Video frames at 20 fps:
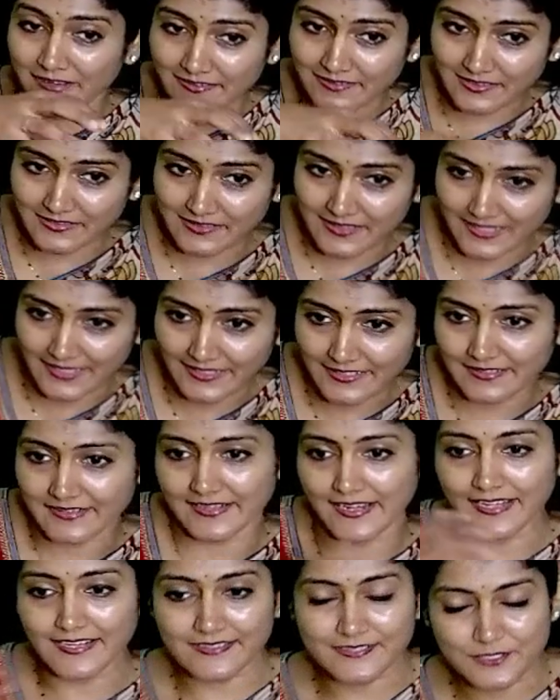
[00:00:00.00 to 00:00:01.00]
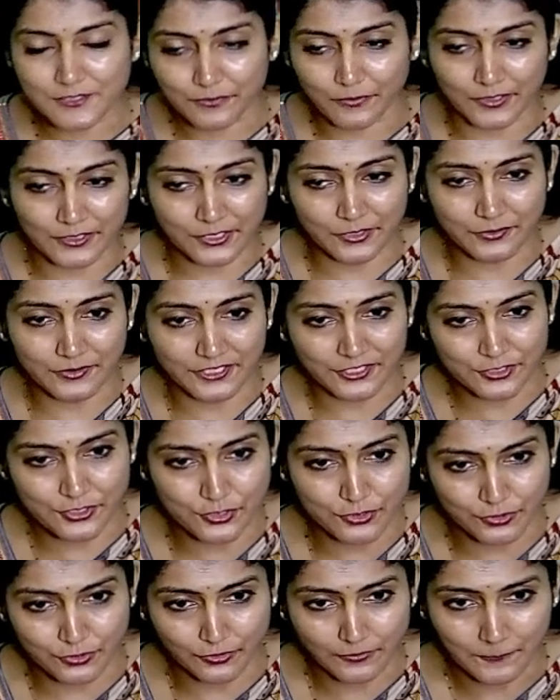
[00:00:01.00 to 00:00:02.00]
threat, next what you need to
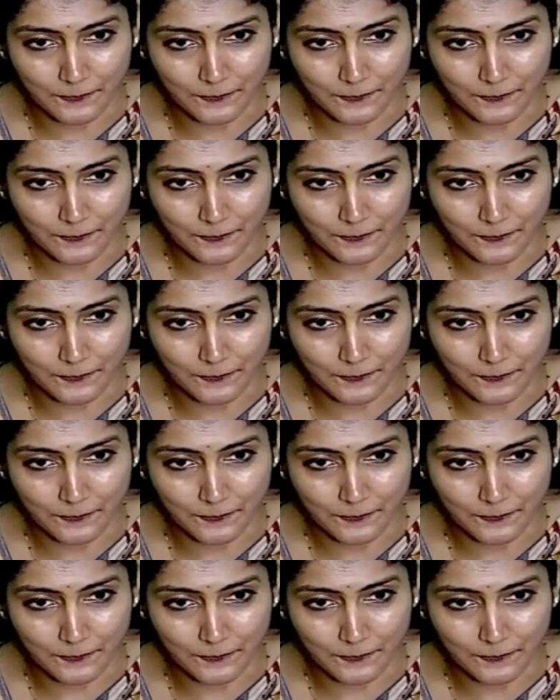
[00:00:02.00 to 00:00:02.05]
do?